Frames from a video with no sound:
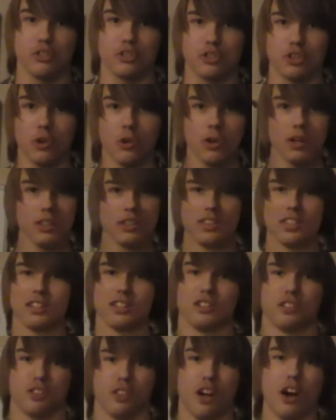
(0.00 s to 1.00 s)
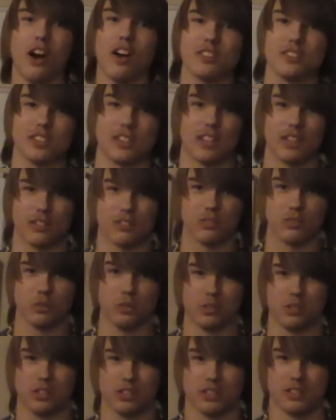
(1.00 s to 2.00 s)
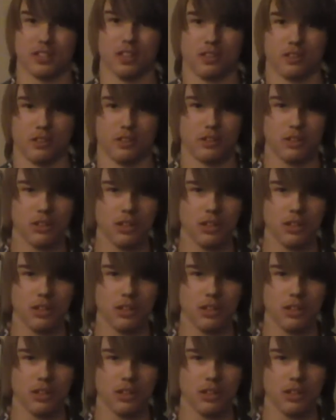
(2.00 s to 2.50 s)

During their loss against Georgia Southern,